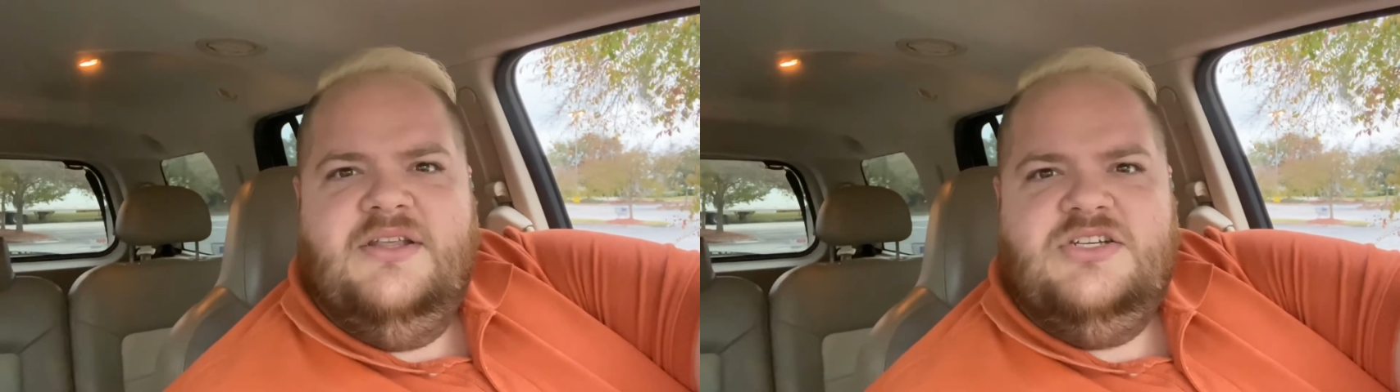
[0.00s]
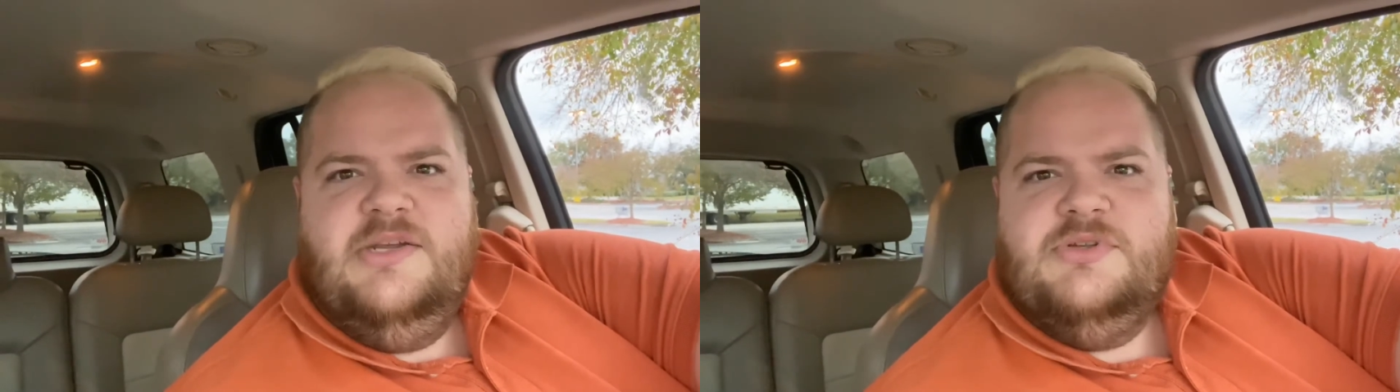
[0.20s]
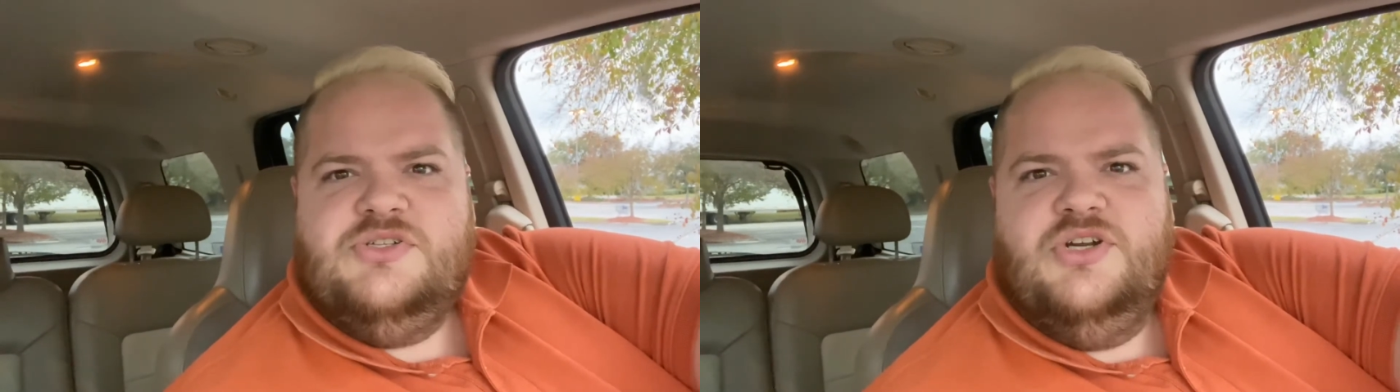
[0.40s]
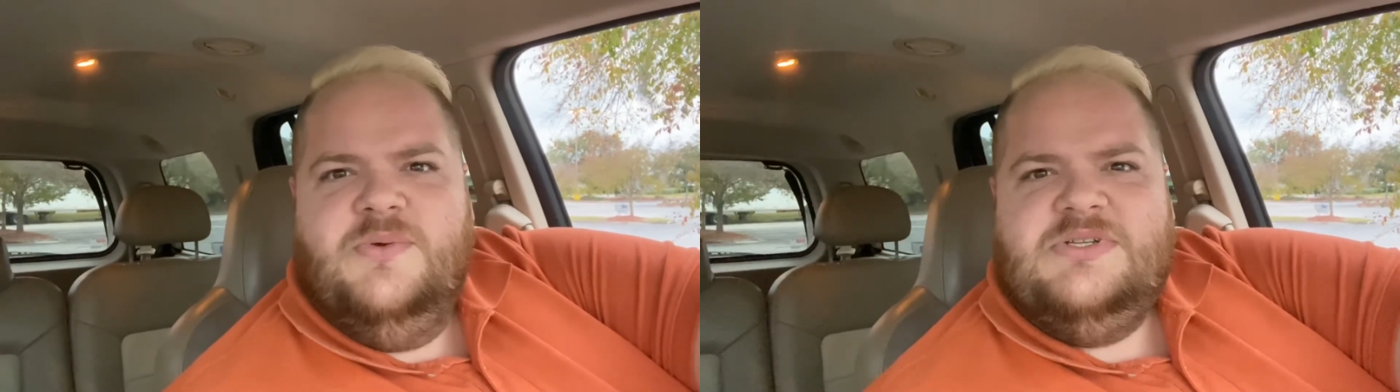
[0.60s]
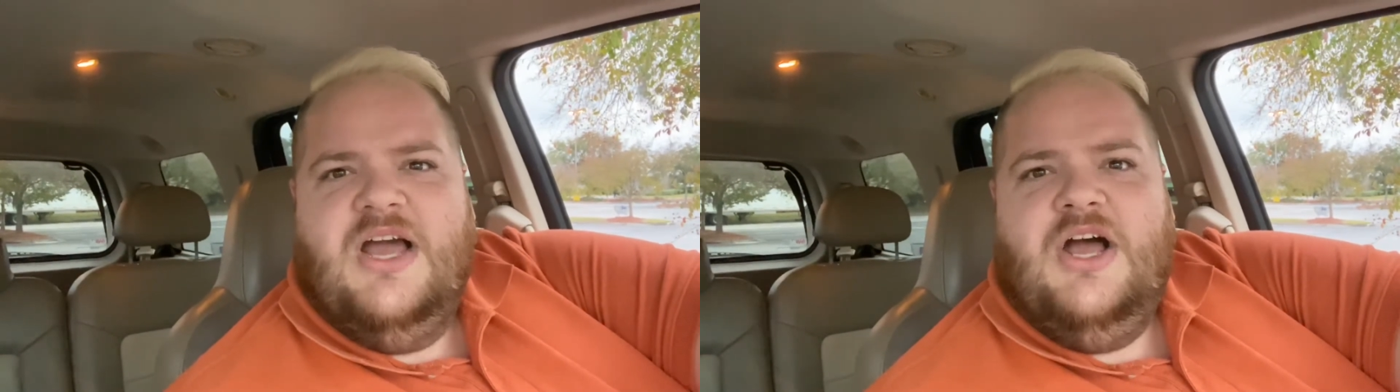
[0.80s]
the cheapest tree
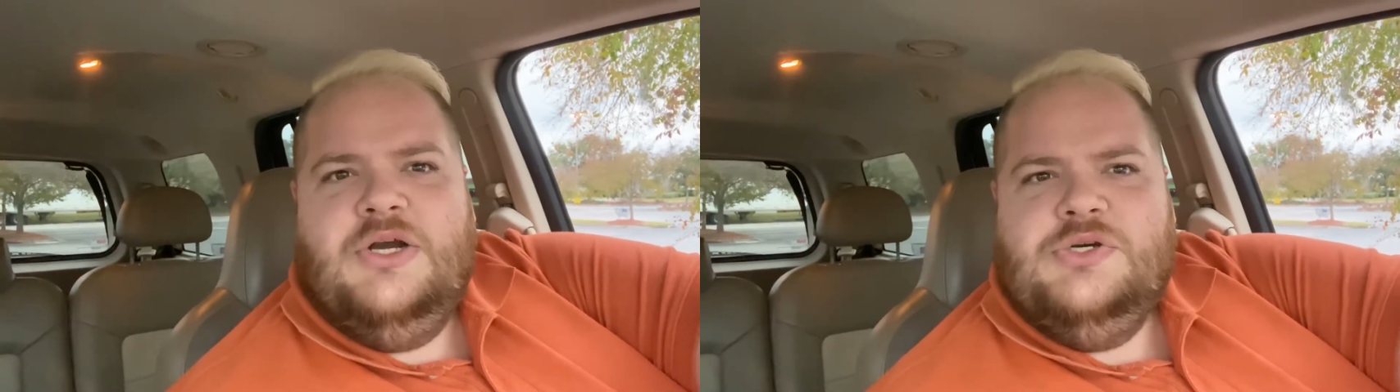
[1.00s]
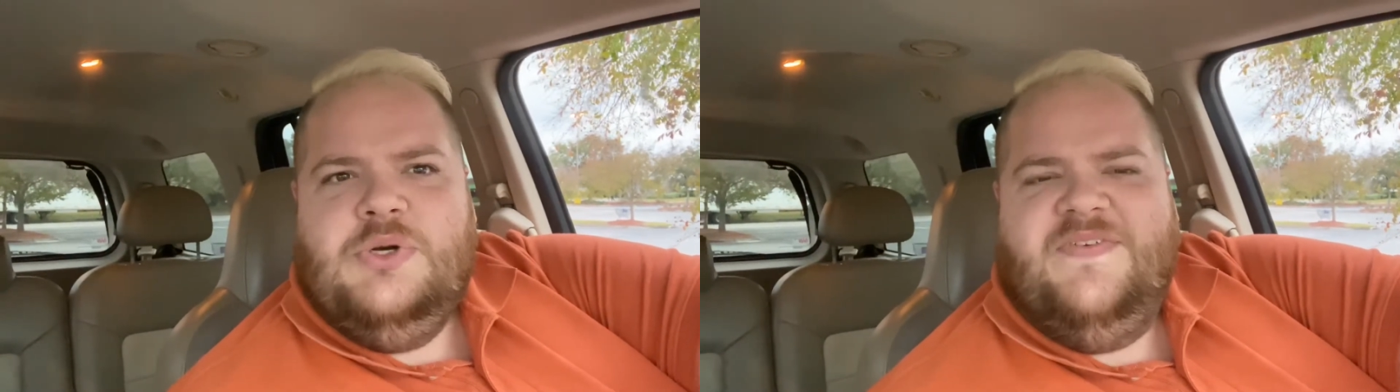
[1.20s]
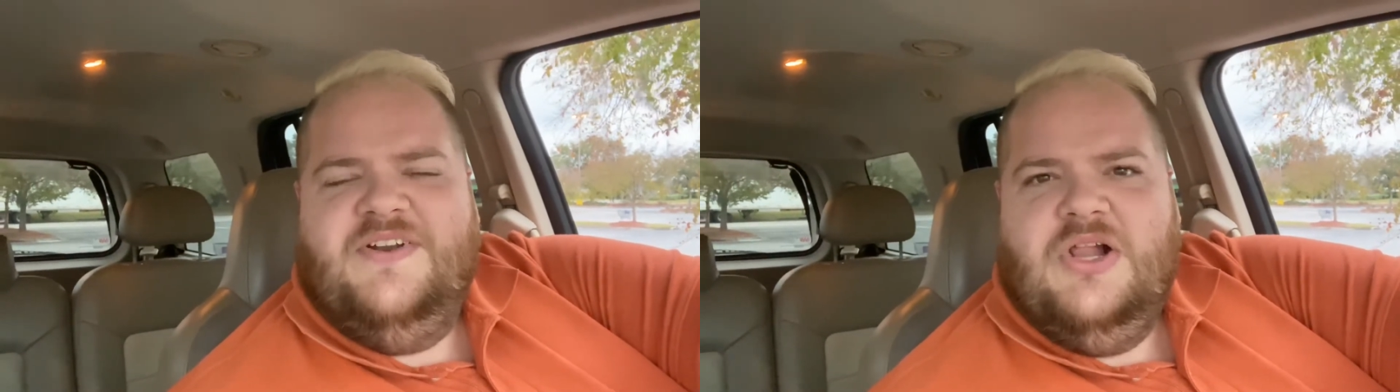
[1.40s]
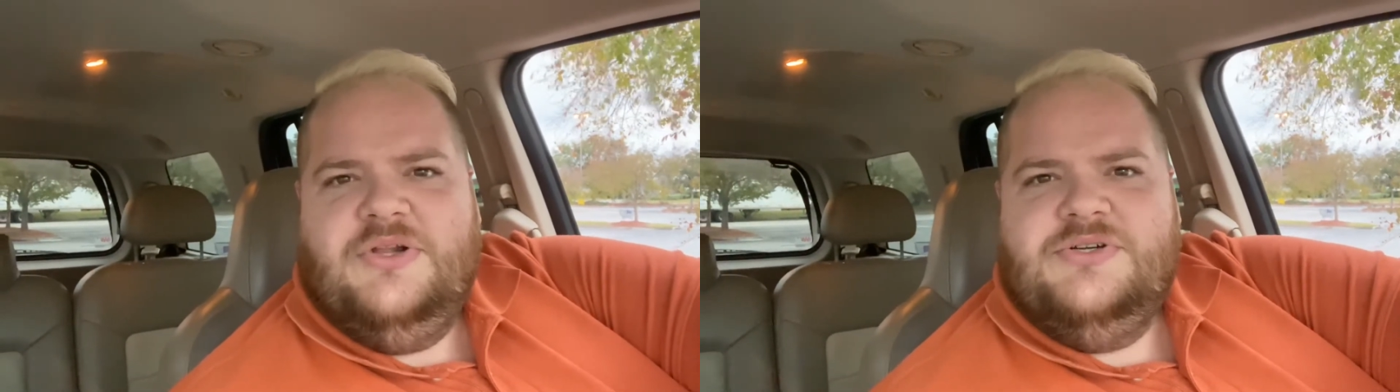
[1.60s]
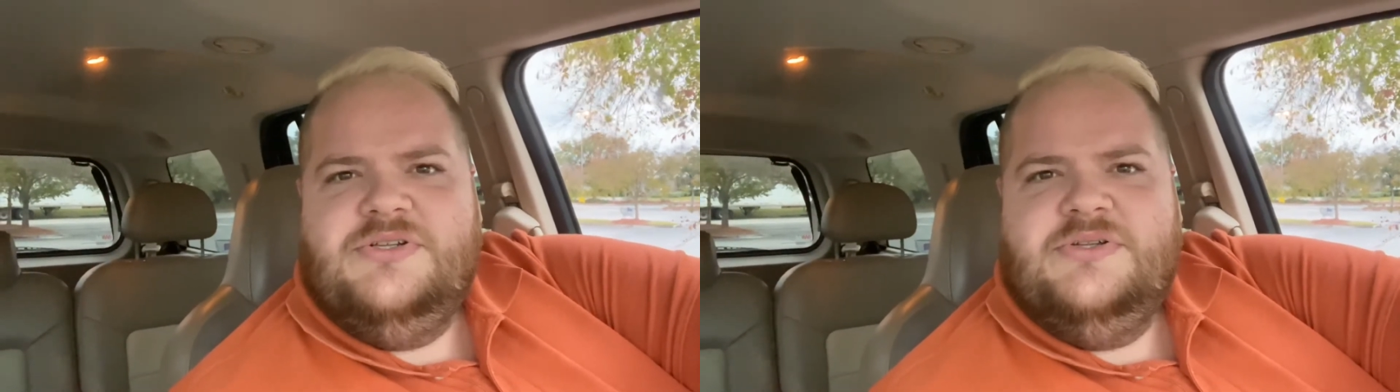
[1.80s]
was like
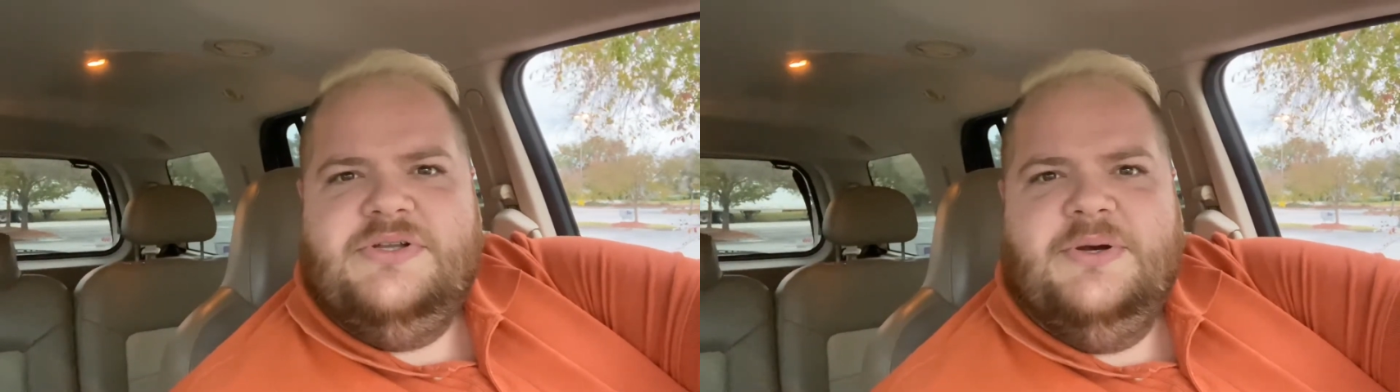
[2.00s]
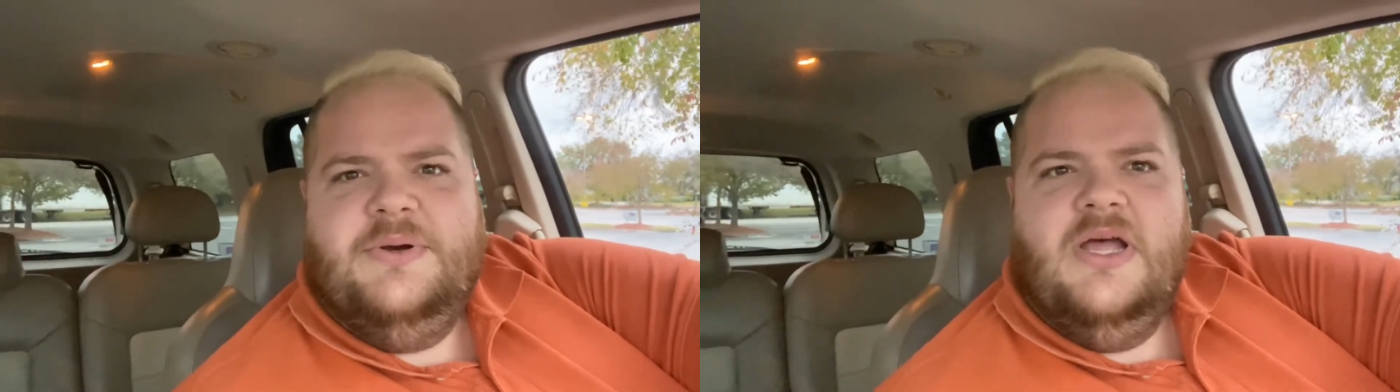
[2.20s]
$125. So